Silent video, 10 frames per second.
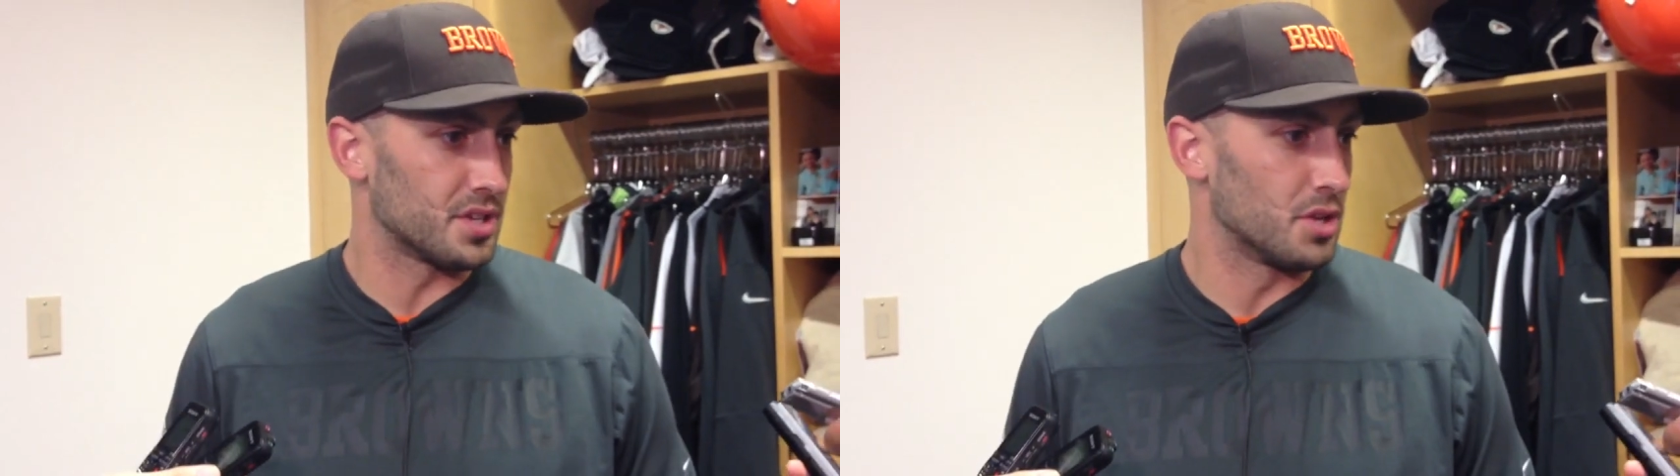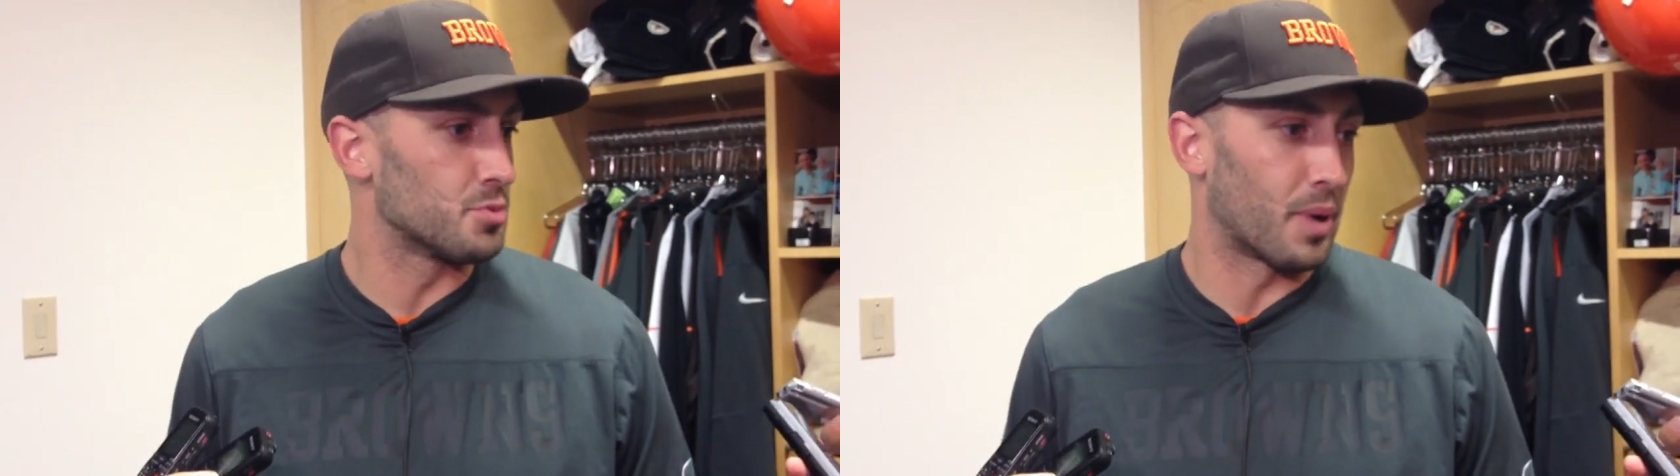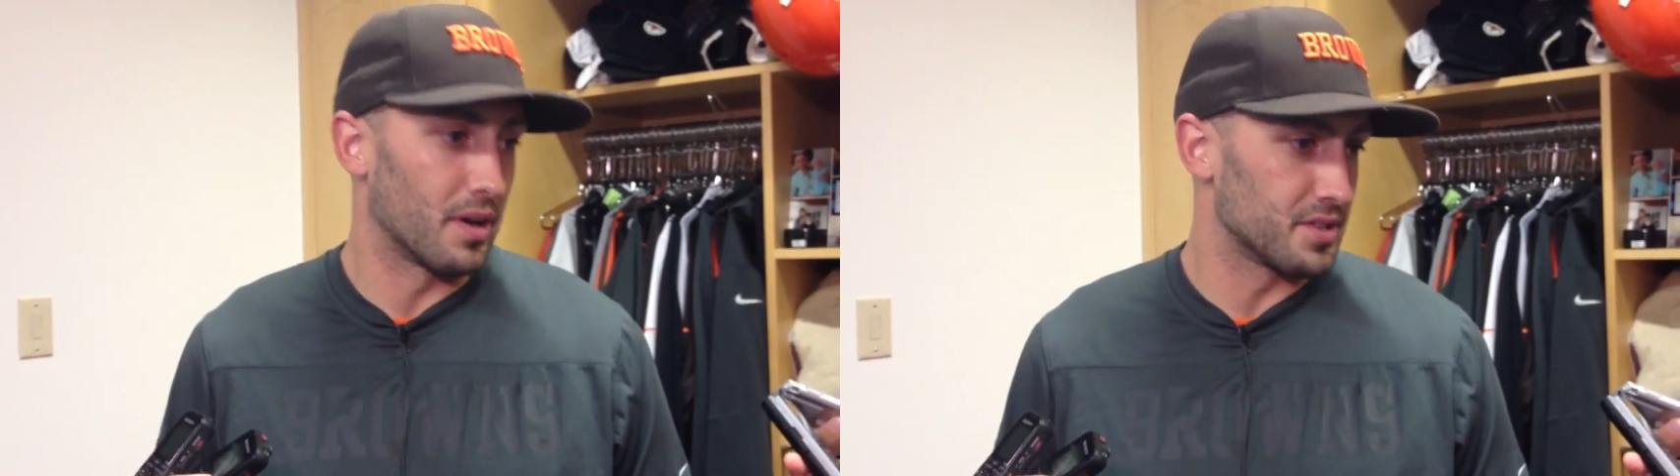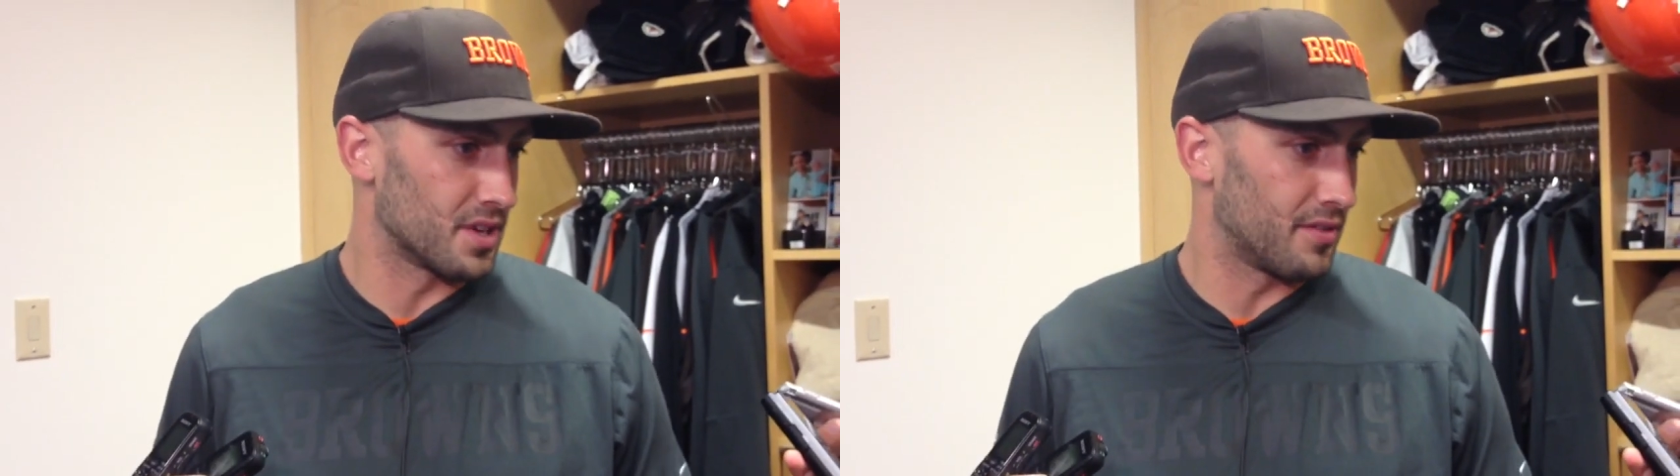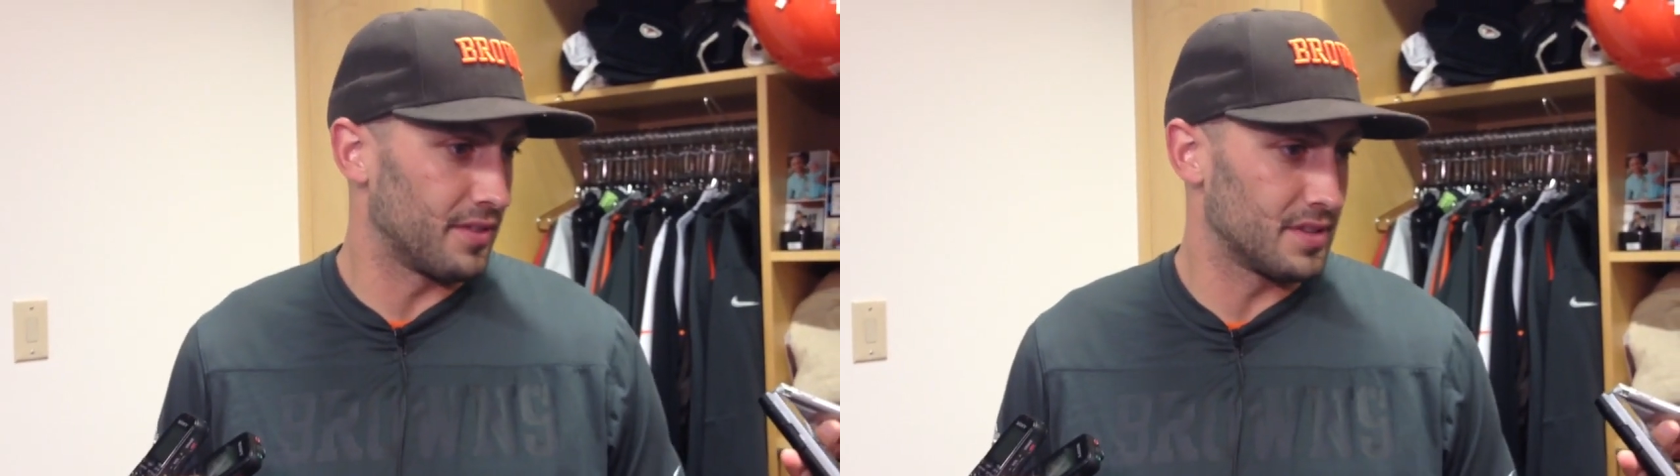a huge part of this
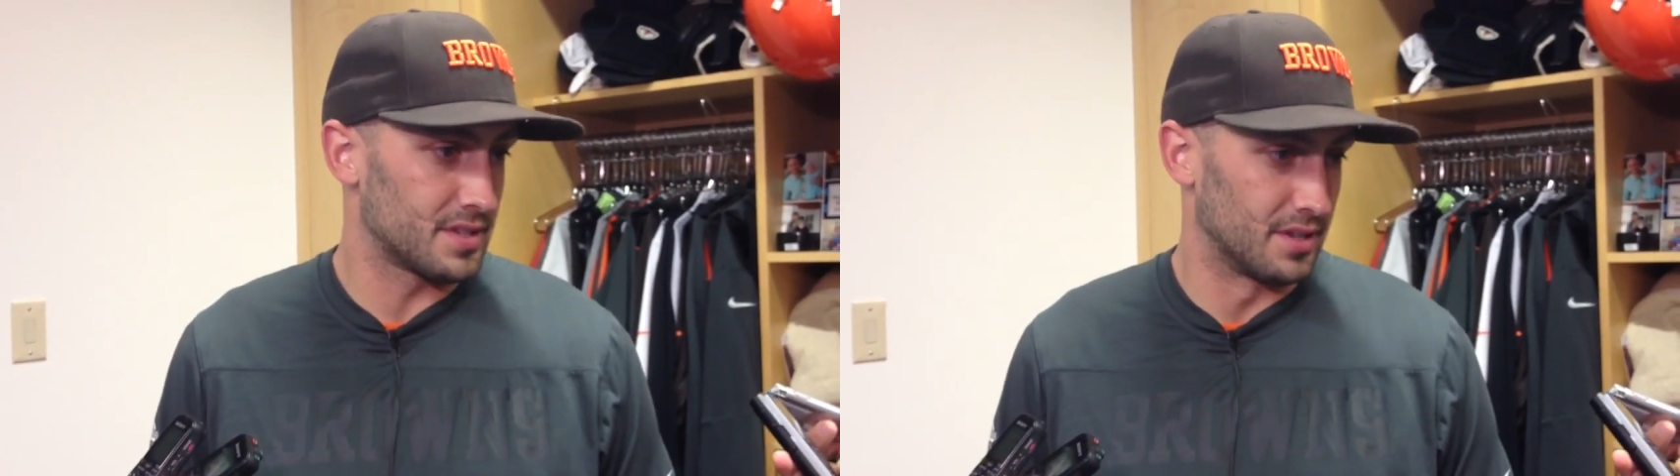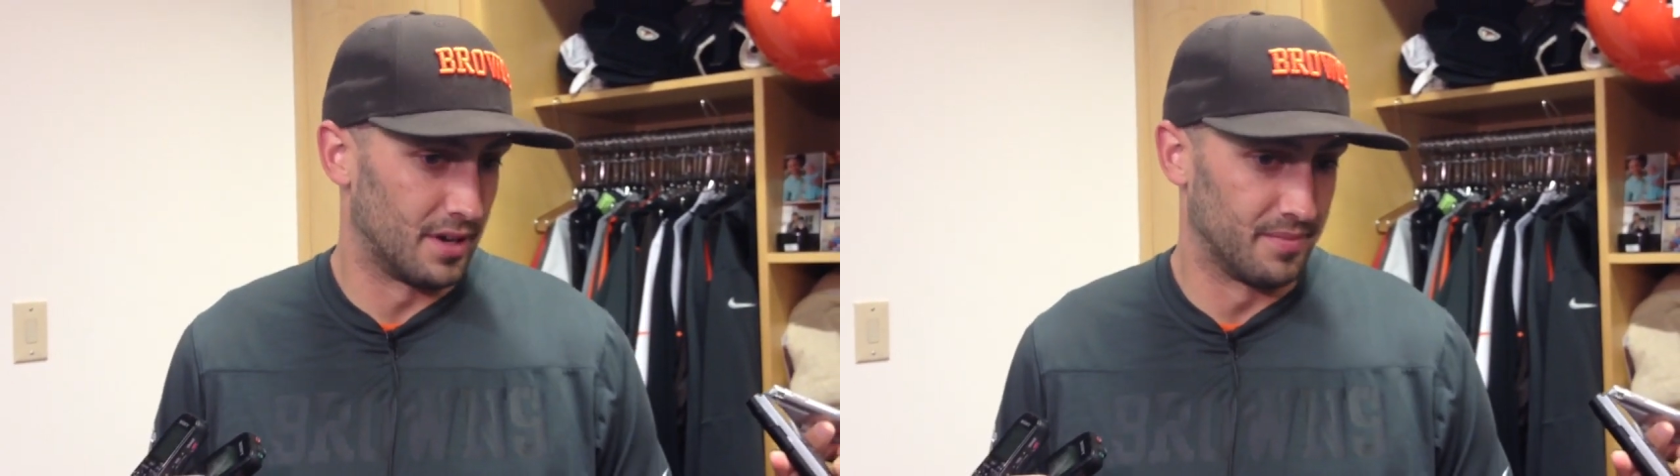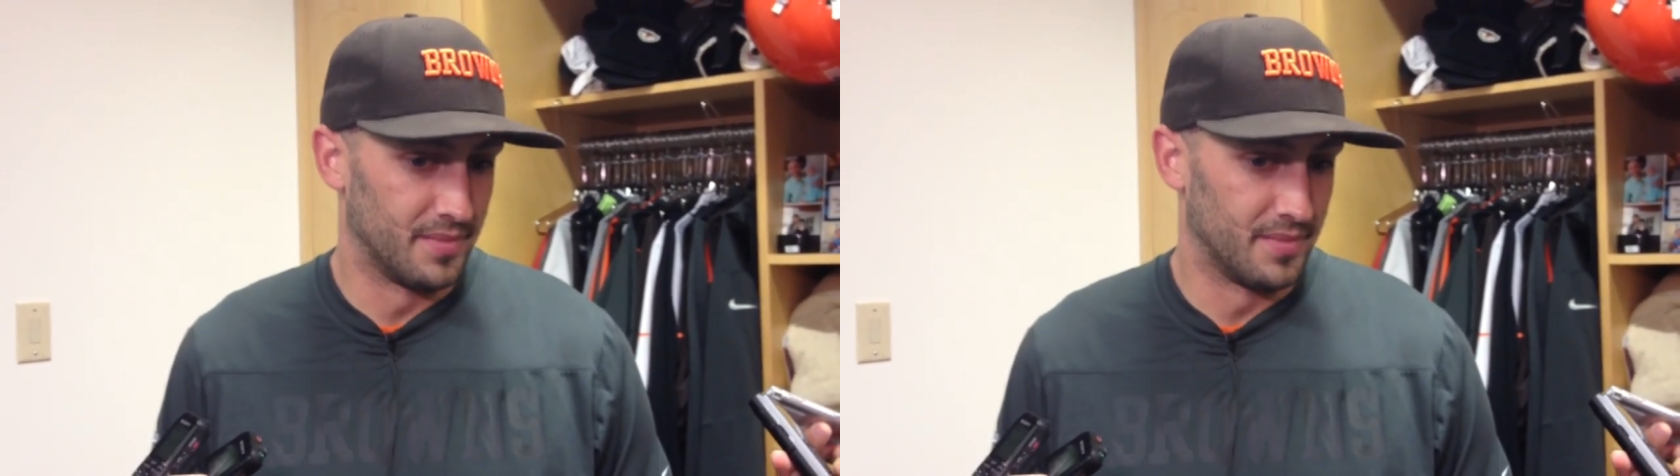offense.